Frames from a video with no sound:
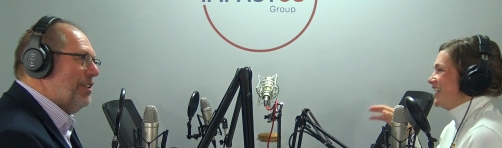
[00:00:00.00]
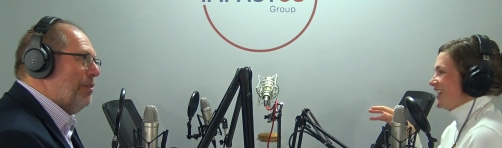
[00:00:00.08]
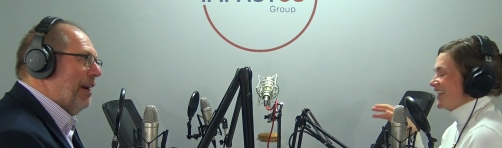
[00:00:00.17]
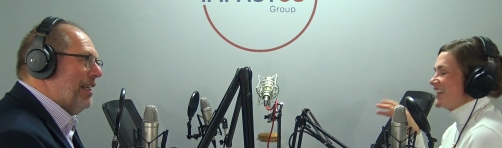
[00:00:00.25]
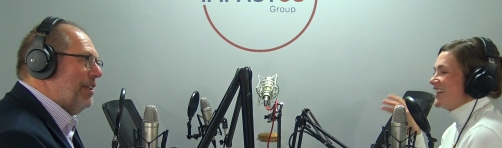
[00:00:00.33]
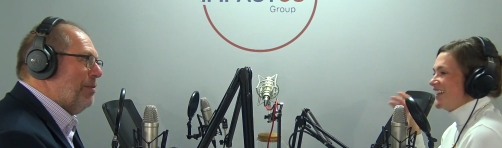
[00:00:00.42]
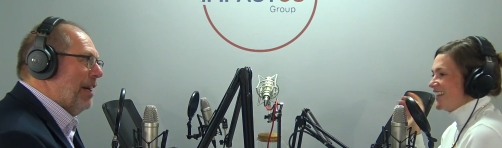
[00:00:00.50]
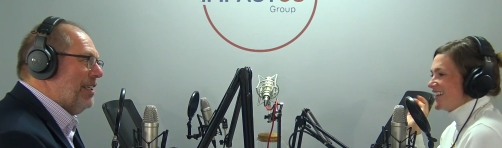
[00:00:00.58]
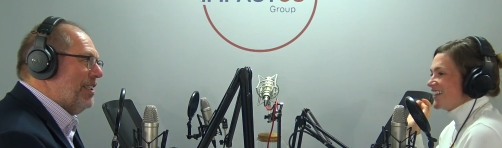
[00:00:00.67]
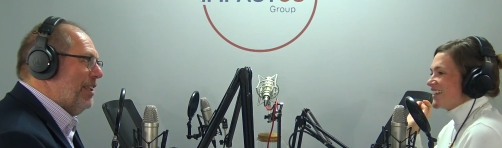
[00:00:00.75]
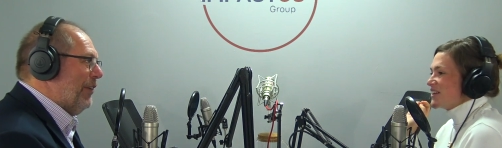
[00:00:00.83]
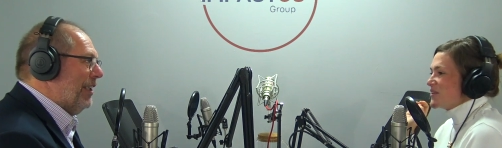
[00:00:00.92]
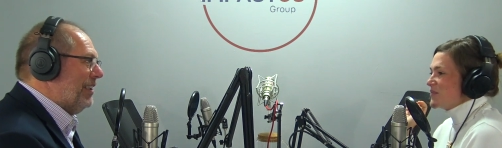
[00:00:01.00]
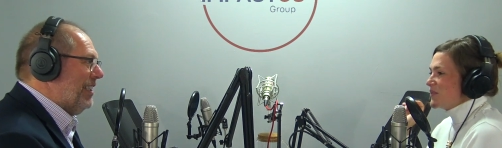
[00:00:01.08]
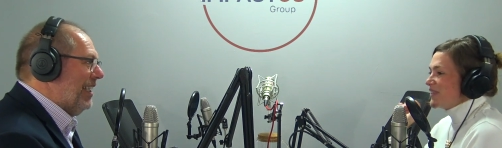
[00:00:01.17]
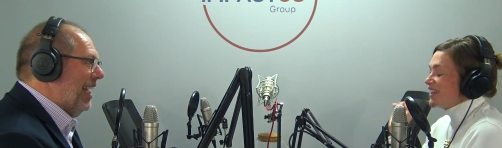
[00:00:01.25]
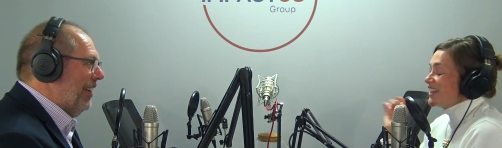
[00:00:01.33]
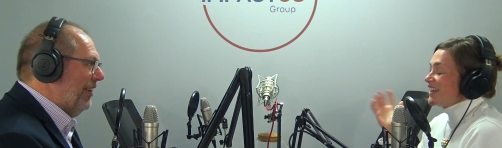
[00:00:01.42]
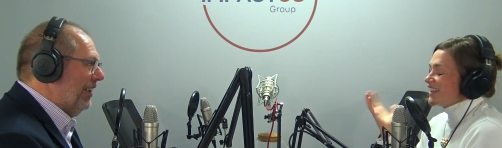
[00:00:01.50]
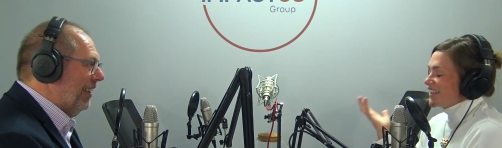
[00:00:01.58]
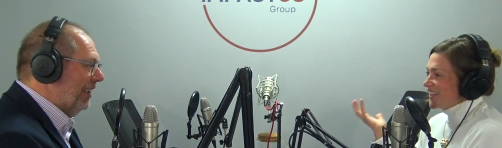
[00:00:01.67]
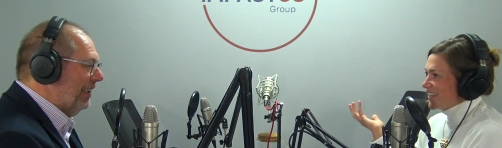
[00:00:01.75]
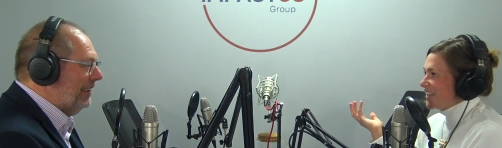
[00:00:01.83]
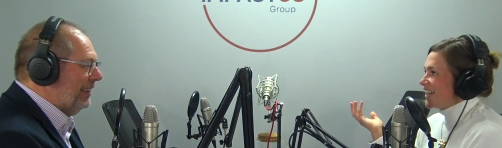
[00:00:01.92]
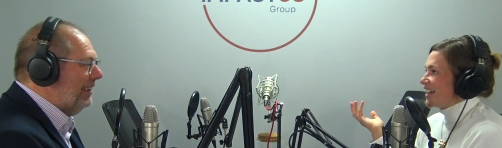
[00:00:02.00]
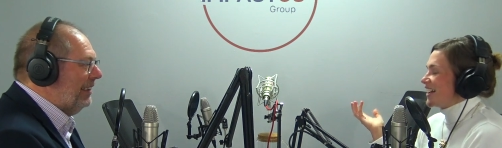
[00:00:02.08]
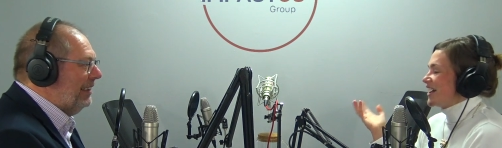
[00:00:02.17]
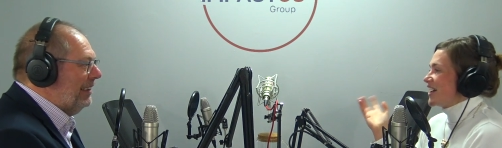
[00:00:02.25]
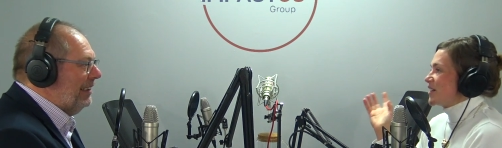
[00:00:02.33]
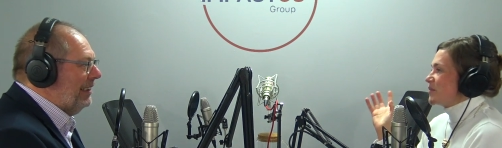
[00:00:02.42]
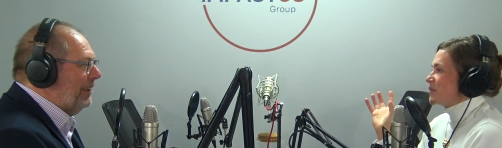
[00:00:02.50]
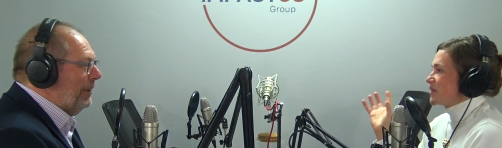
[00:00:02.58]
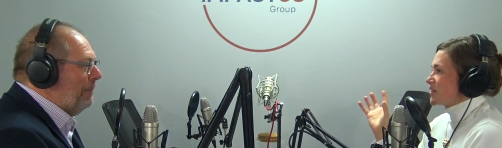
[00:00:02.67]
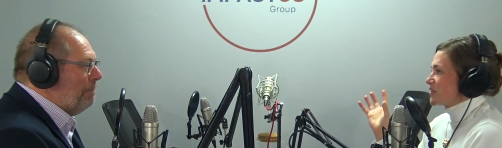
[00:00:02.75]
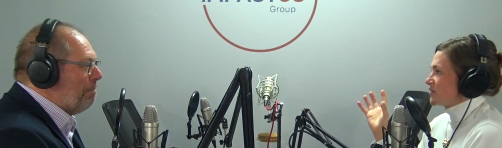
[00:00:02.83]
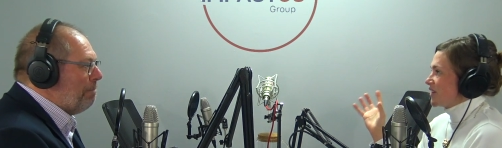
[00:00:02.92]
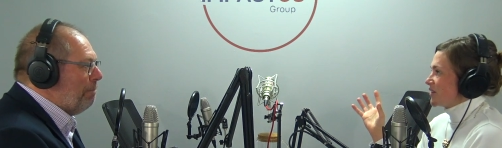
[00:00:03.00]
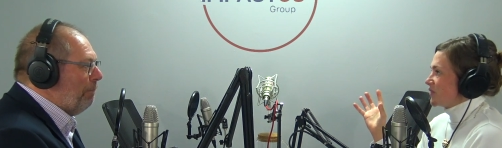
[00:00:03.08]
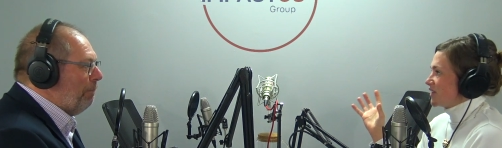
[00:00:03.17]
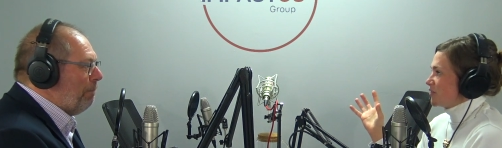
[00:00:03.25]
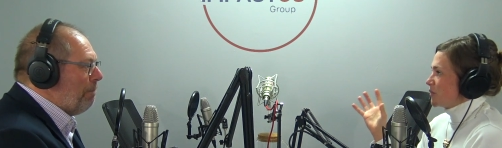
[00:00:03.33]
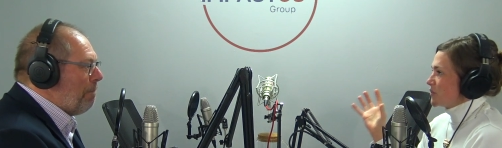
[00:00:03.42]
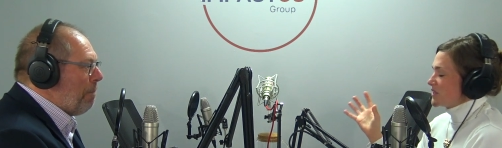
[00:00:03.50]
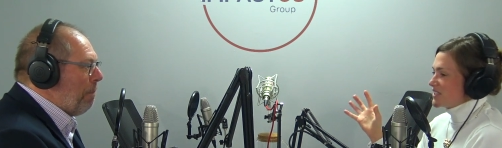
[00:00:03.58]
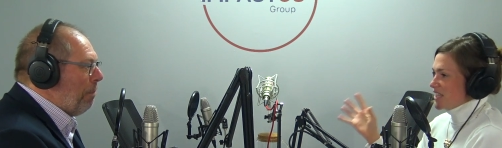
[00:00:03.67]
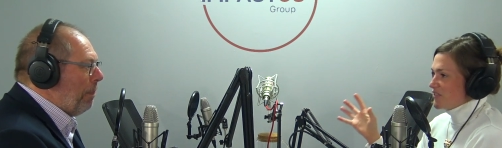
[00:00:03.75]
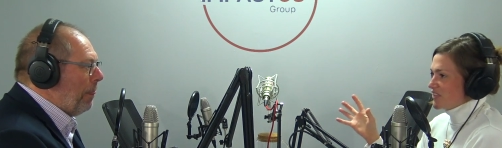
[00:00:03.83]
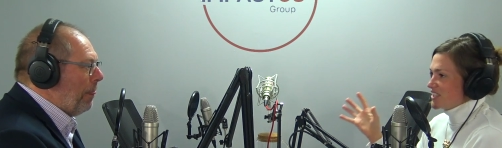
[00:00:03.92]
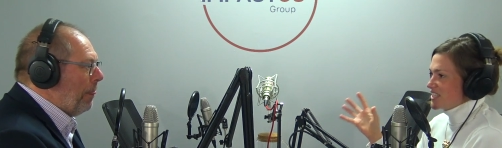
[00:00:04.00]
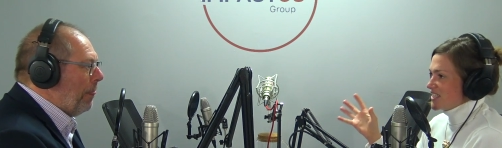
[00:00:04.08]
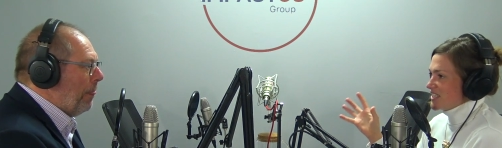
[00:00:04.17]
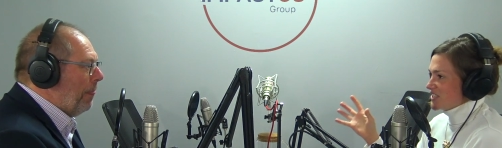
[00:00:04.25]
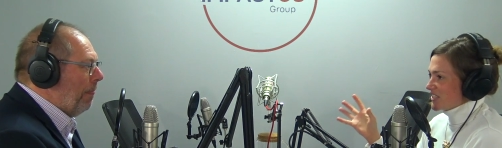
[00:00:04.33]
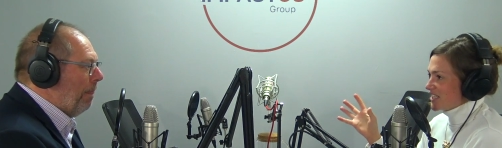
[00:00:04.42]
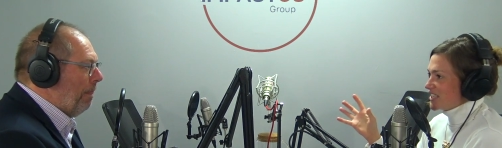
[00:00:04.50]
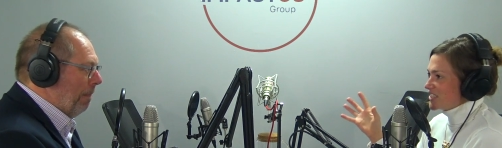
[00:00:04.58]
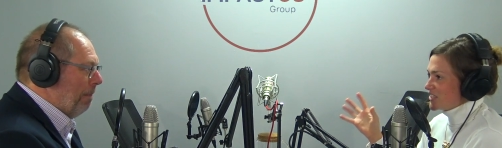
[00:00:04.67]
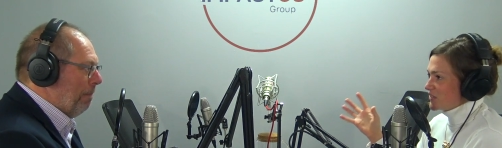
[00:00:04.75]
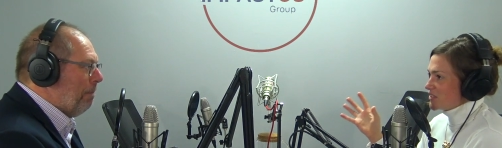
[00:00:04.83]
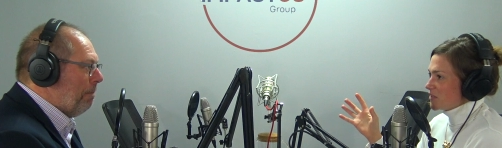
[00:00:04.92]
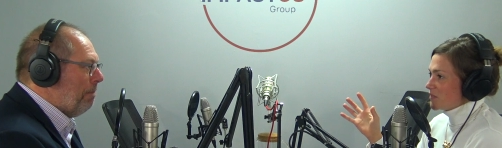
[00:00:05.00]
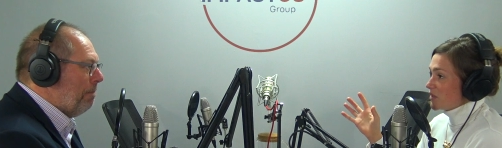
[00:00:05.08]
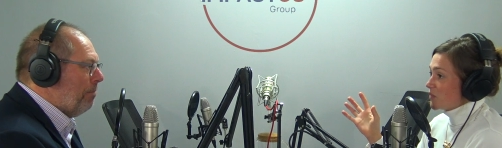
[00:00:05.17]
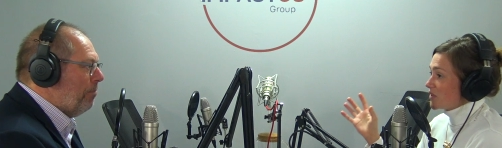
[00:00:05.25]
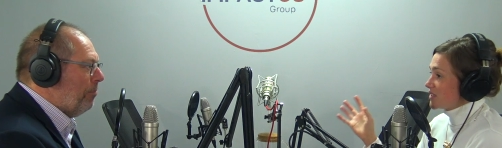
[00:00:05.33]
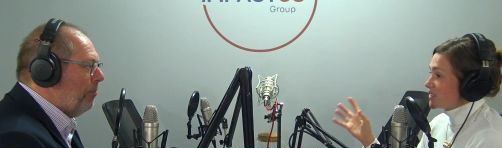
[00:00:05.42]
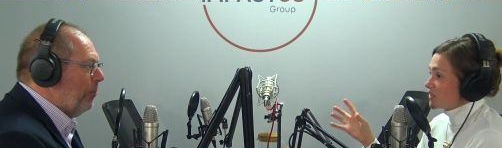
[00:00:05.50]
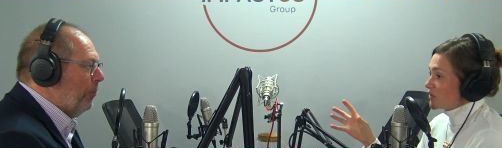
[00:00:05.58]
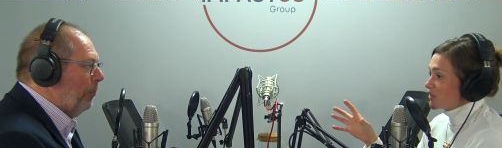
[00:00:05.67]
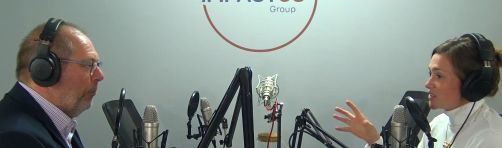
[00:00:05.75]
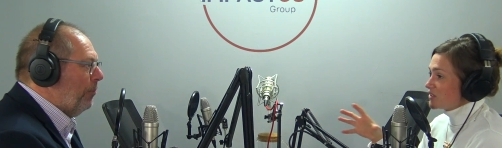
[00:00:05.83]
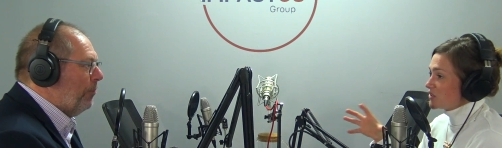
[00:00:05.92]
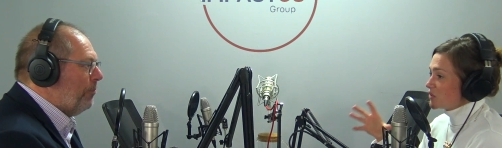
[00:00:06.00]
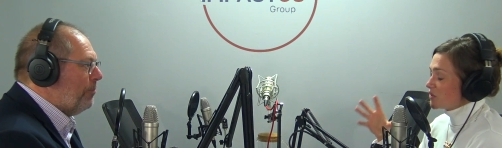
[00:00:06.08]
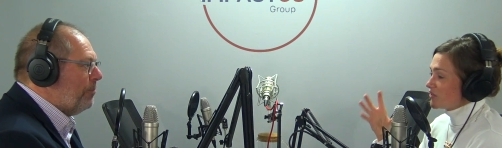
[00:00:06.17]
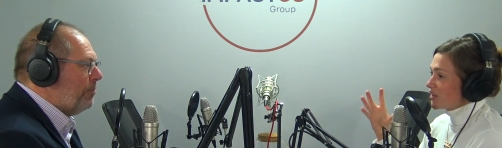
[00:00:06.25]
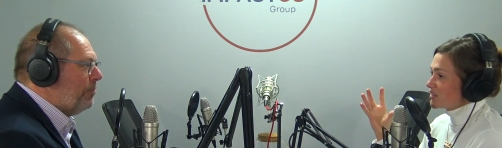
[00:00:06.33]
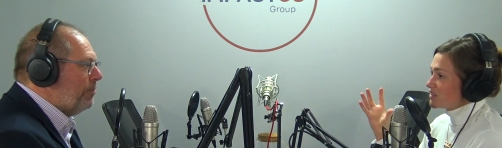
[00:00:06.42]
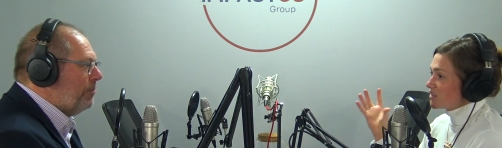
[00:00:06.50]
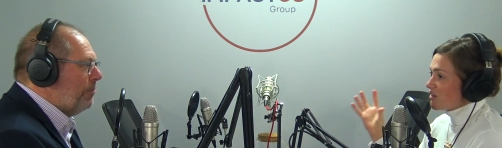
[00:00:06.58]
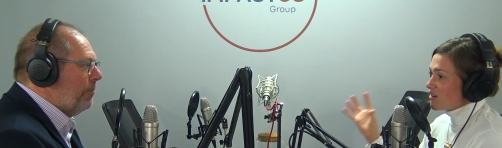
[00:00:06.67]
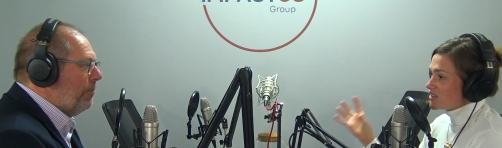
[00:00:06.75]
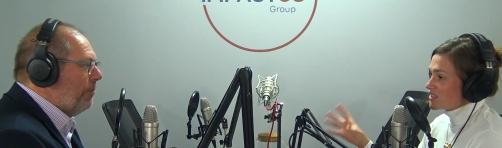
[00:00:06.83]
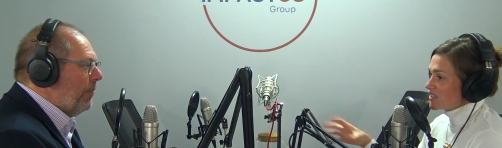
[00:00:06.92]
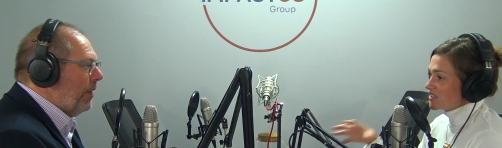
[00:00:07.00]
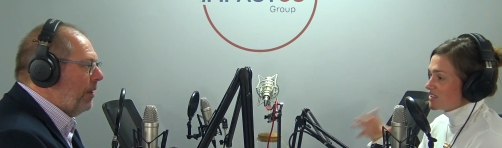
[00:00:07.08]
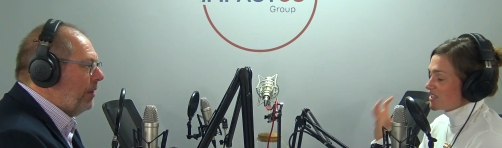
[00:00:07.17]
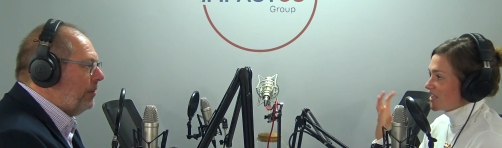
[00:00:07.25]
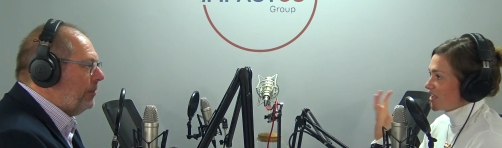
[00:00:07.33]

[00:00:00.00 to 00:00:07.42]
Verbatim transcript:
Speaker 1: it's twice, twice the difficulty there, isn't there?
Speaker 2: Yeah, um, but I thought, right, well, I've put all this effort into this. I need to do something with it. So mm. I just sort of, I started